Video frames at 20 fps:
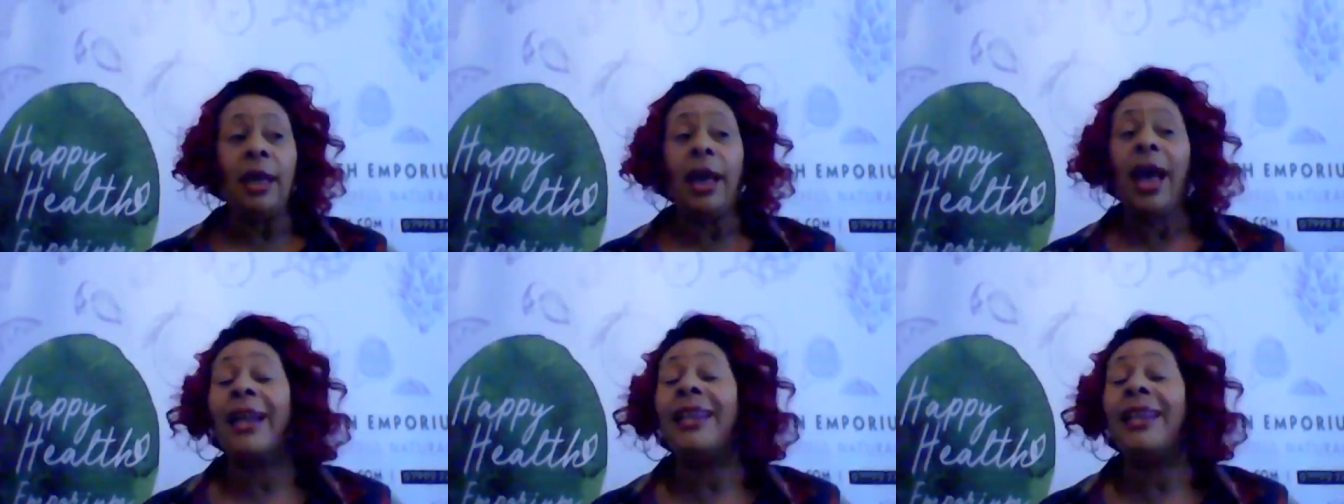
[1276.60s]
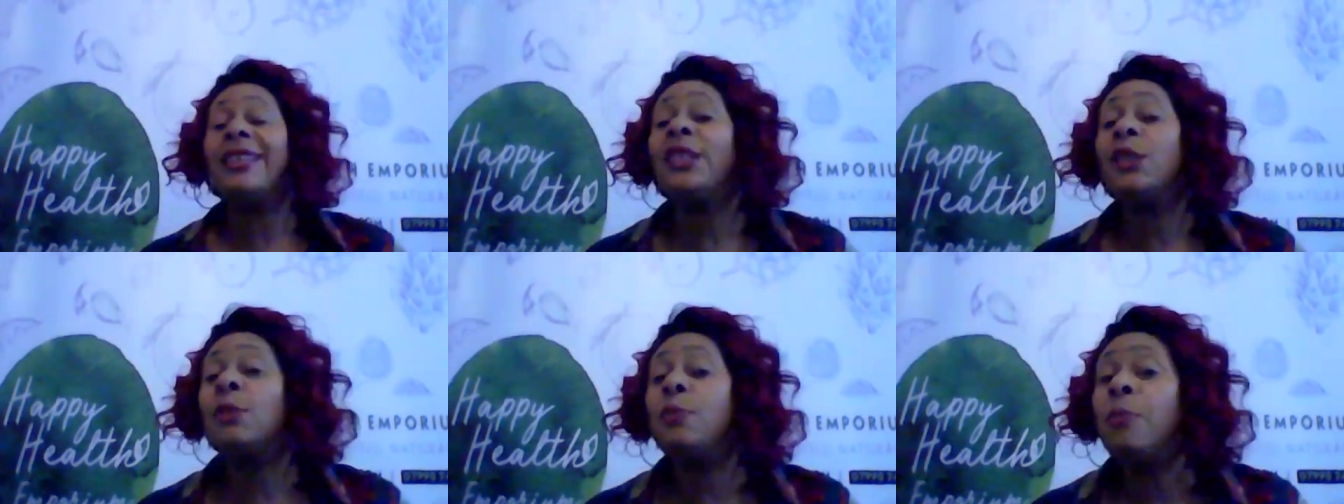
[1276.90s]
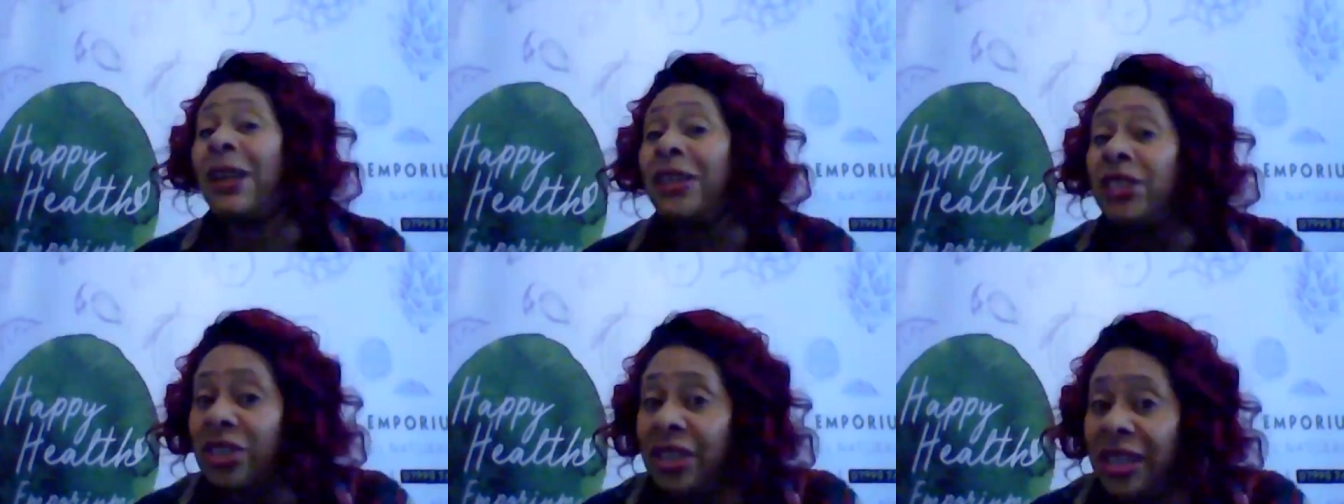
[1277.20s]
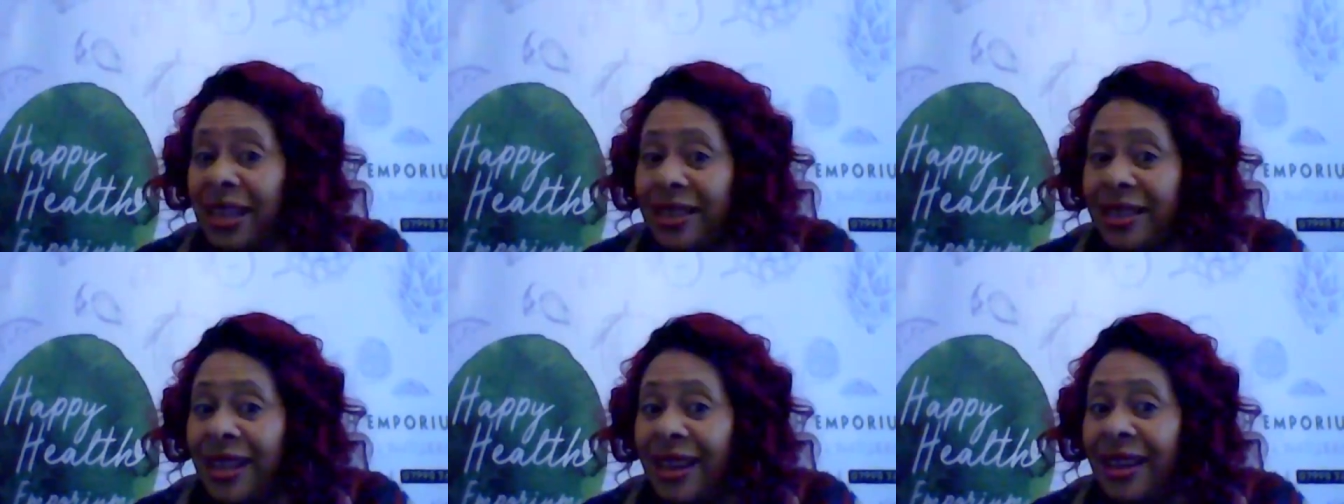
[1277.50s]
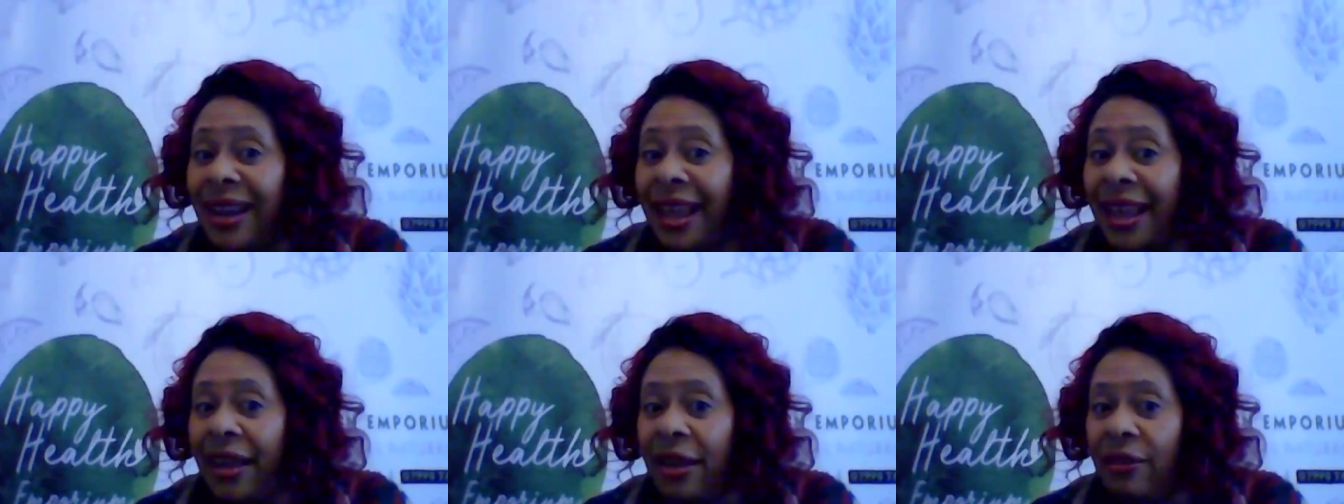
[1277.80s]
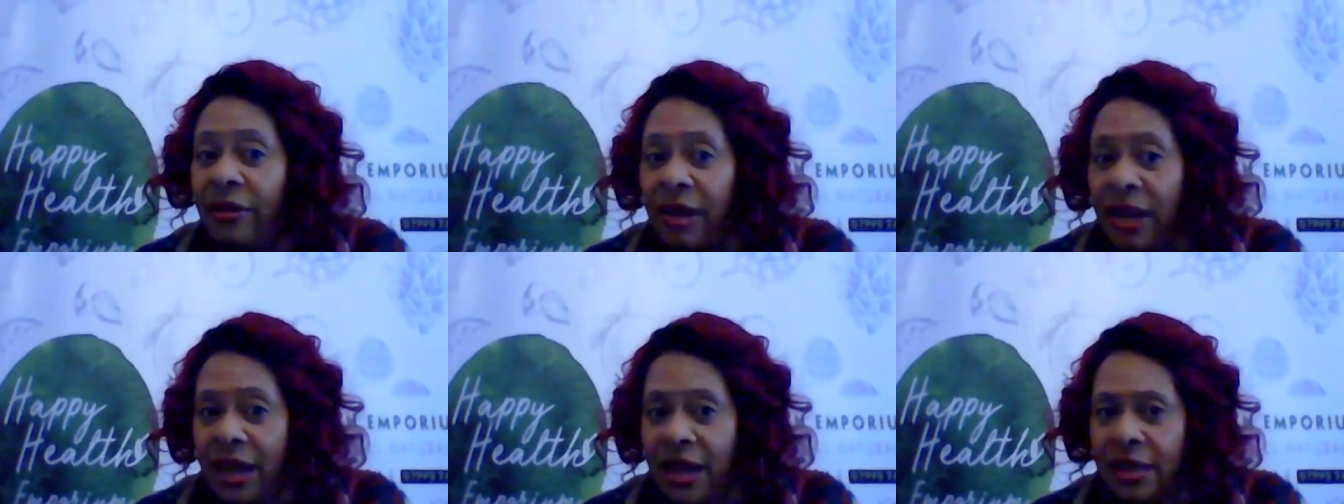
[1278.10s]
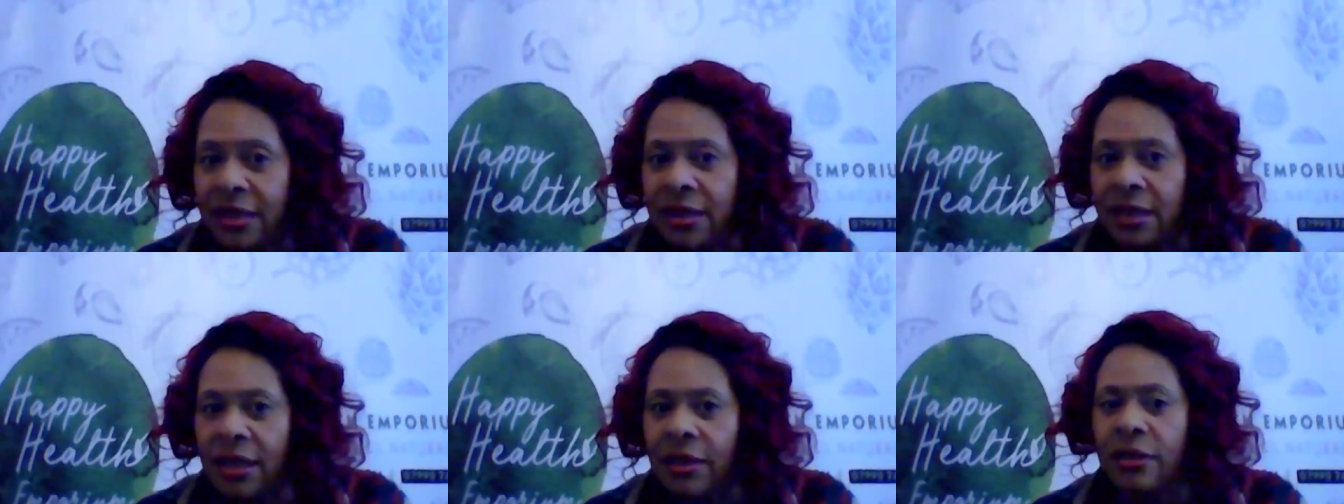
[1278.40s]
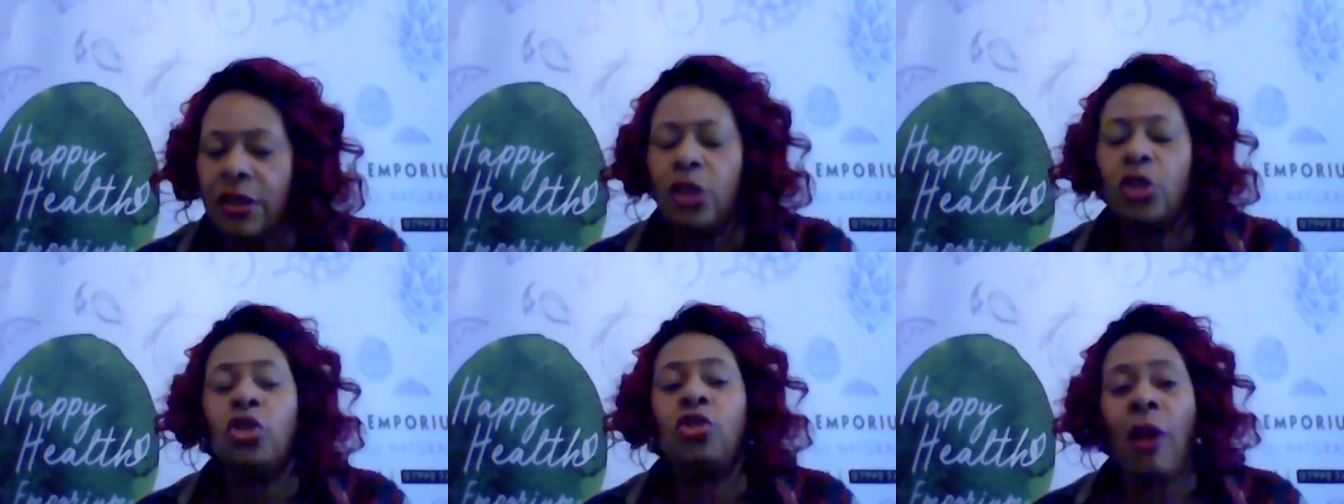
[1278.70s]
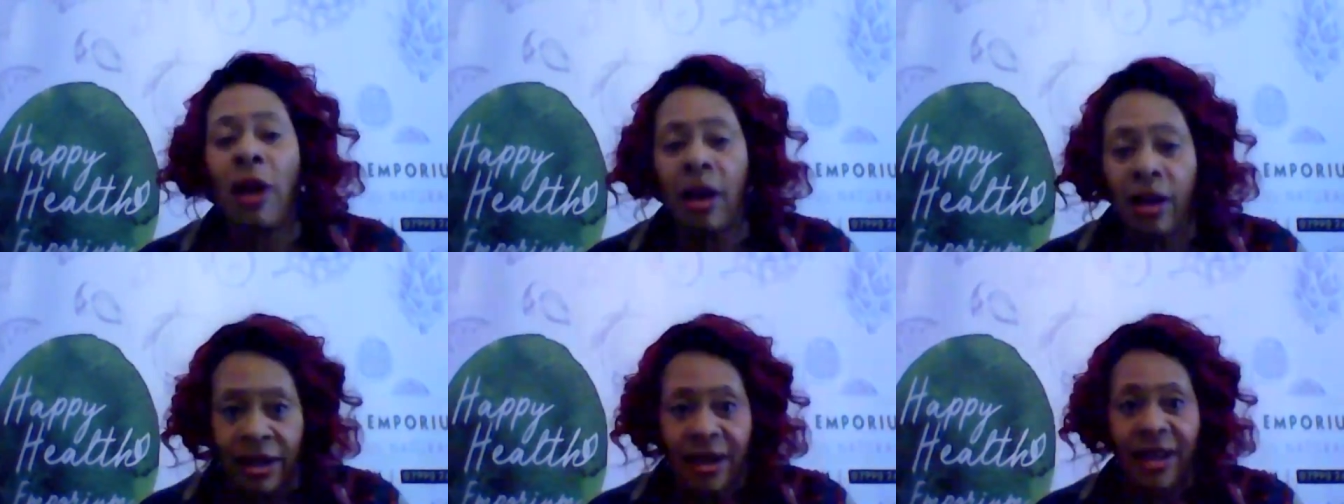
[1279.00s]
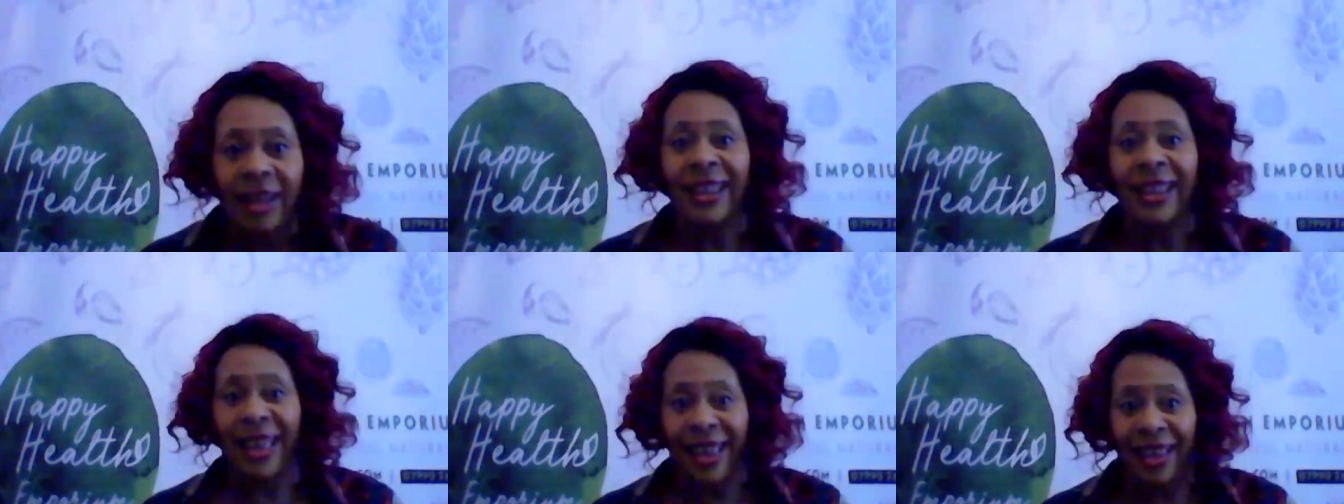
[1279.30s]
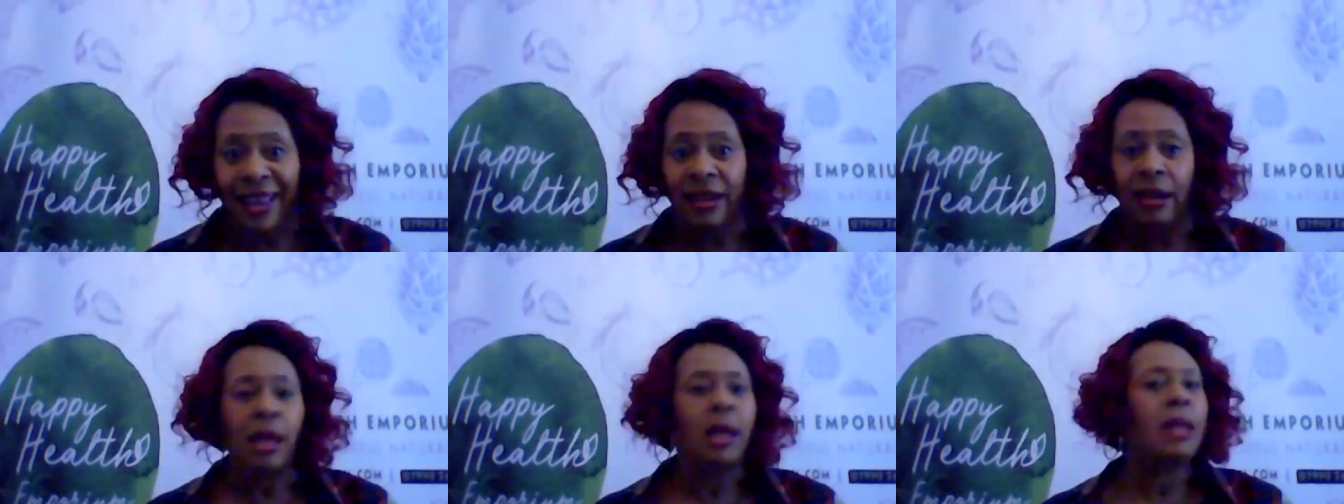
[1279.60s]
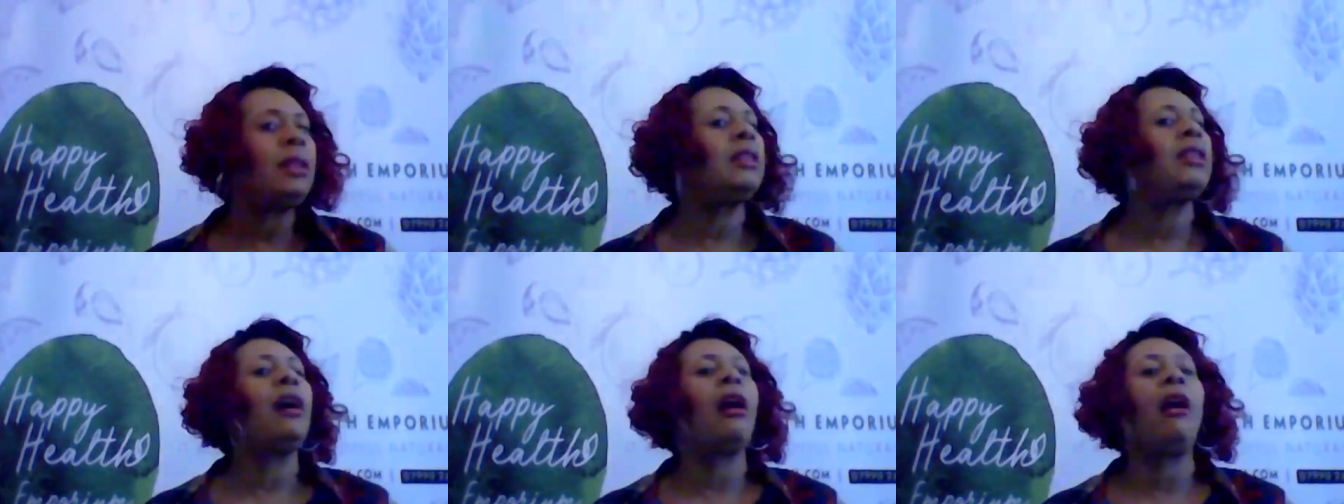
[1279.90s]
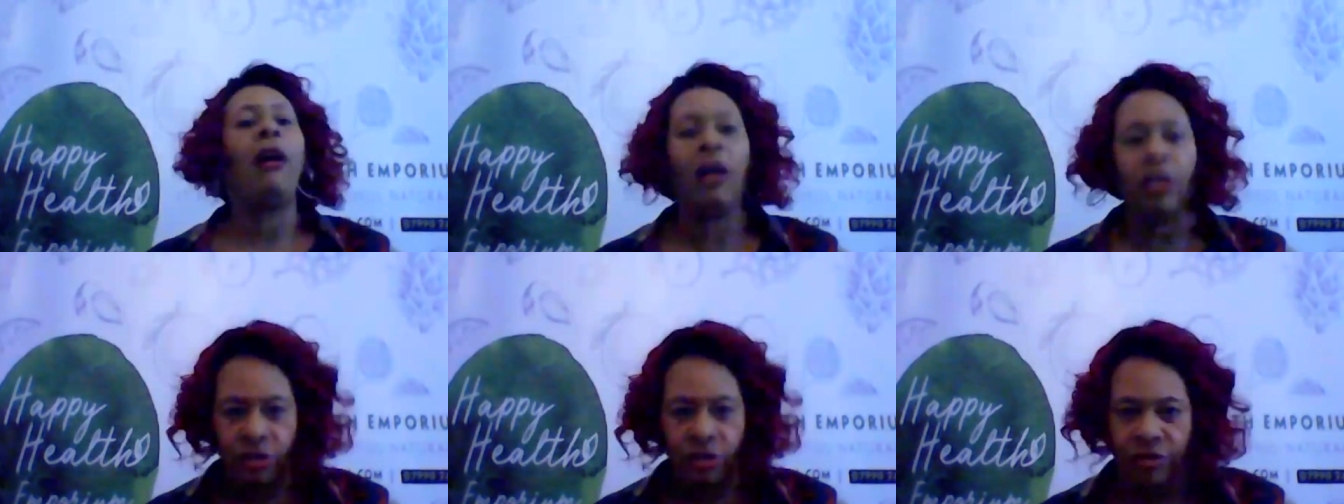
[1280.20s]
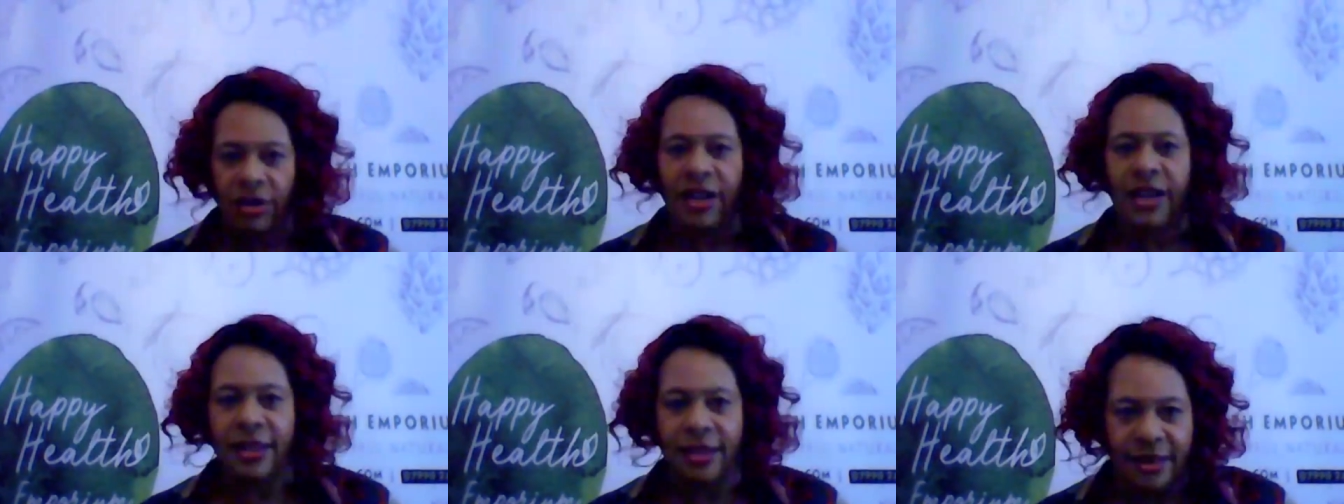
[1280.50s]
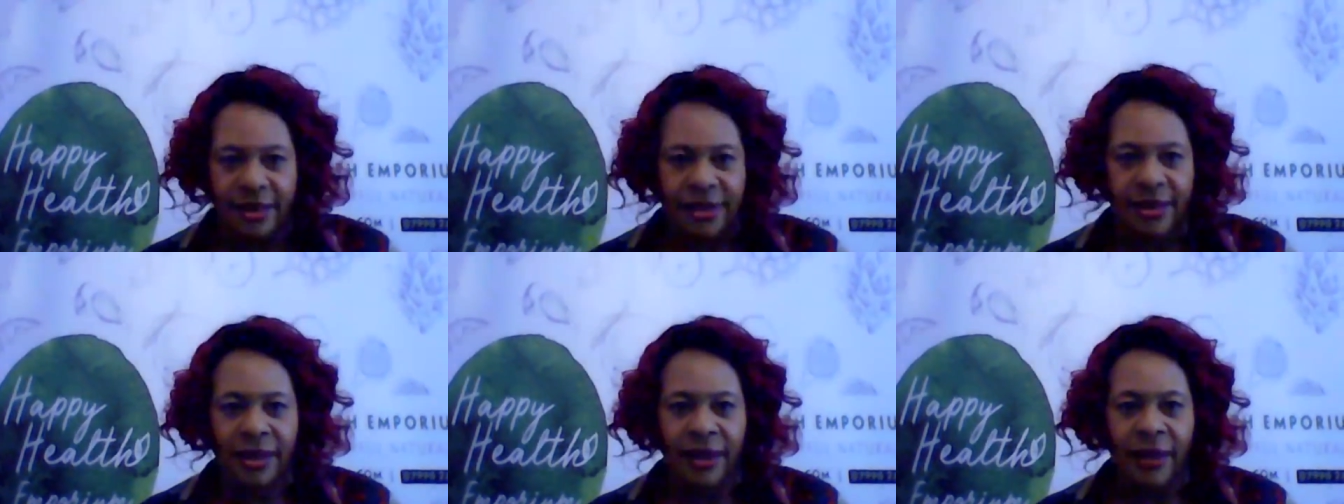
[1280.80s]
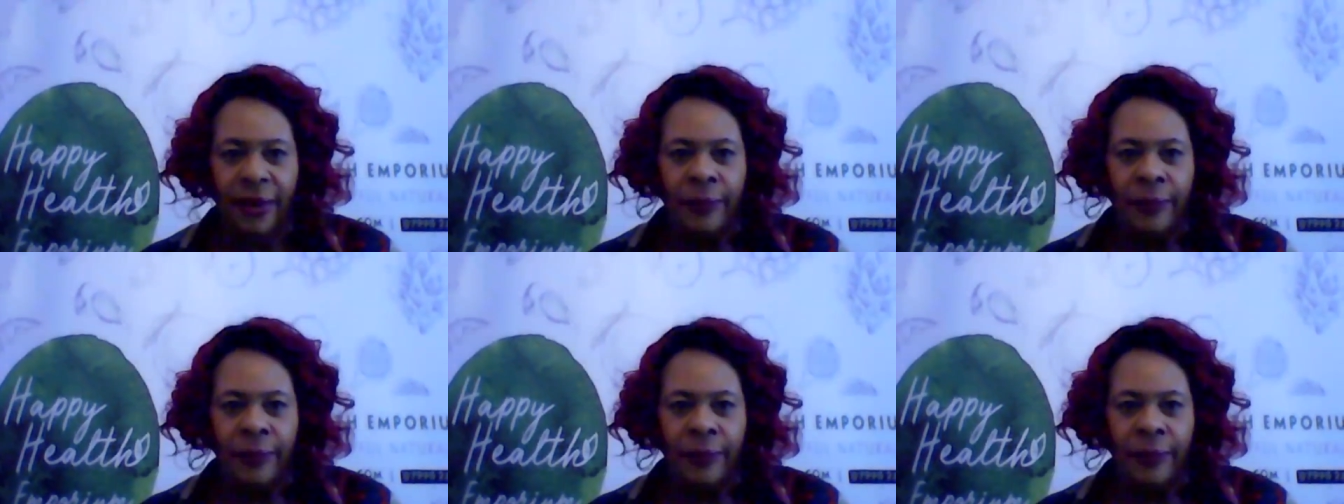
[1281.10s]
and especially the later it is, the drunker they're getting, the harder it is.